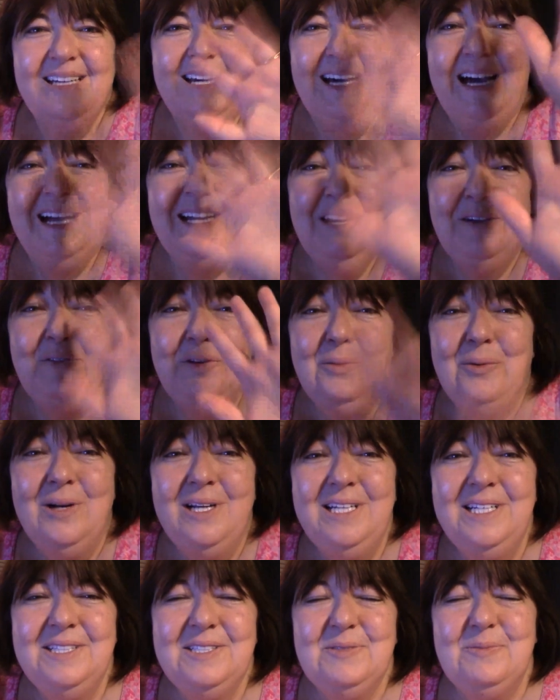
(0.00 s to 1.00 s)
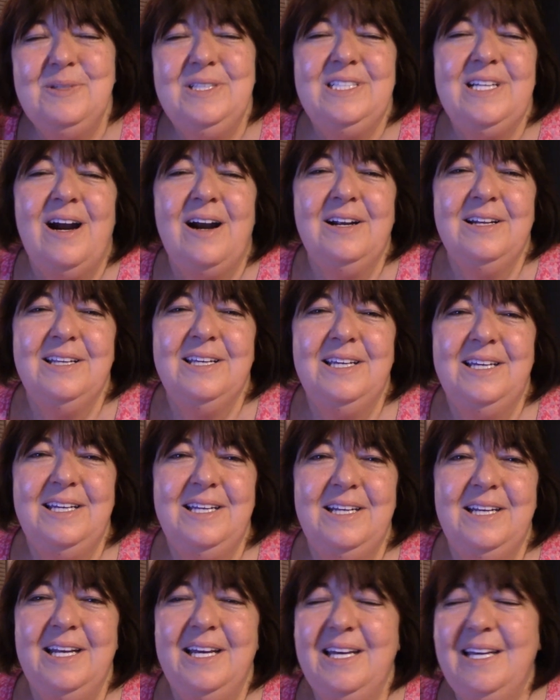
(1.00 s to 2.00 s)
Hi everyone, it's me
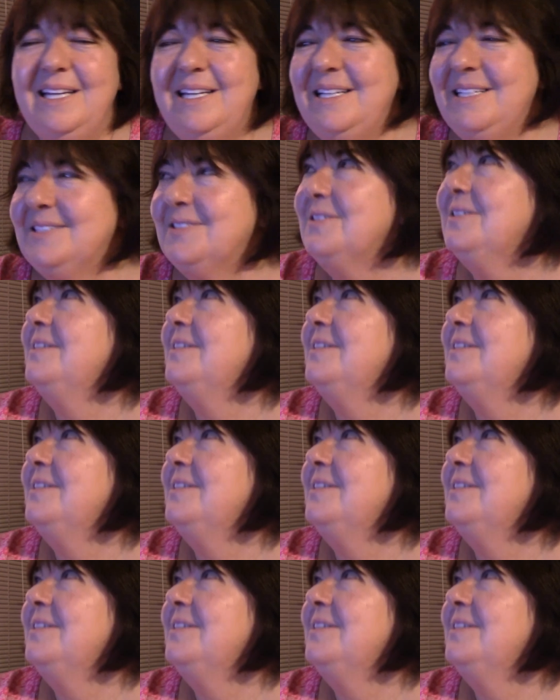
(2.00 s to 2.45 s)
Darlene. It is